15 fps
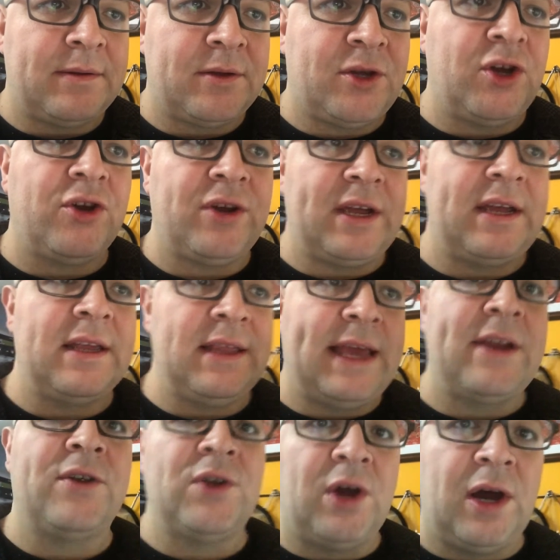curry
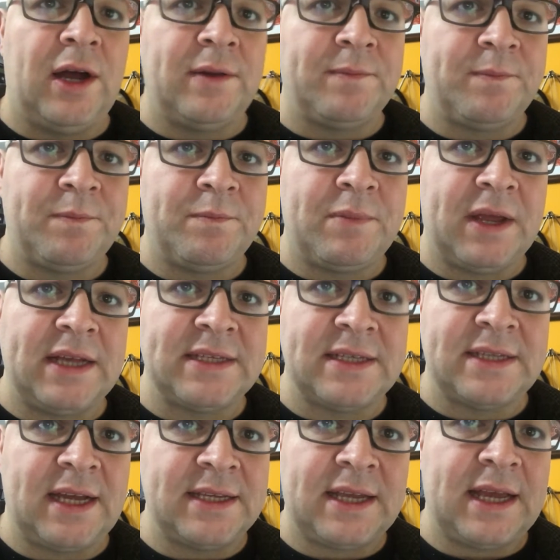later on, because
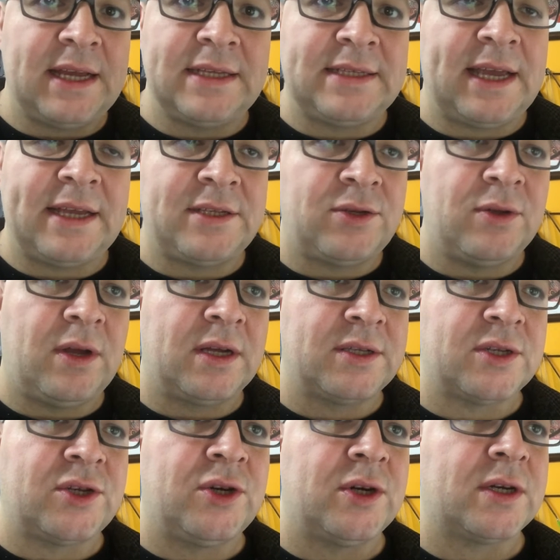it's not gonna take too long
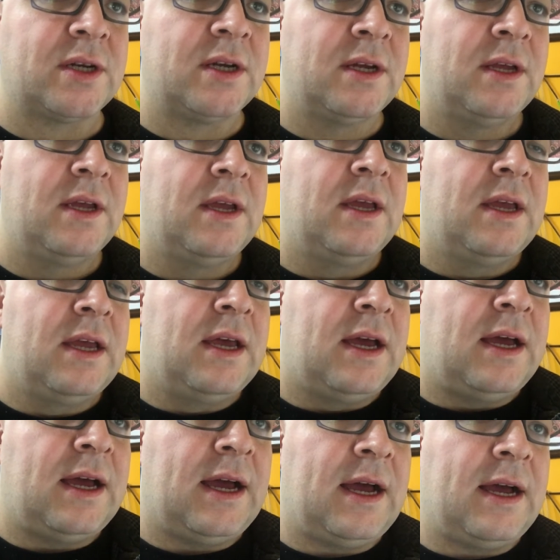to cook.
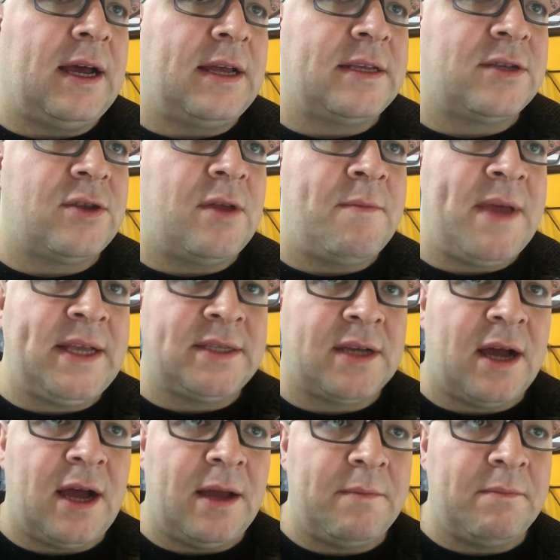So in the
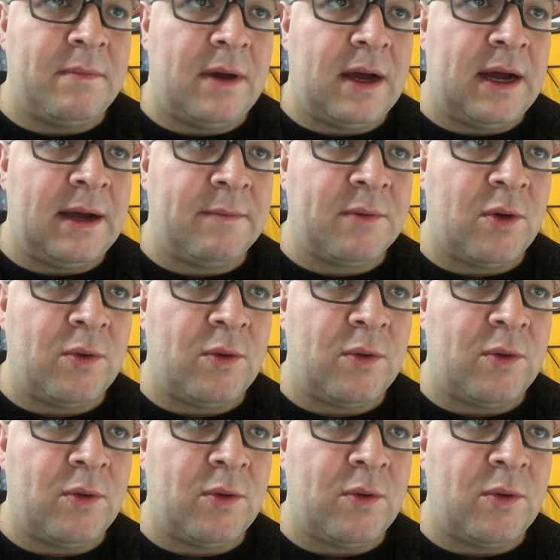meantime, I'm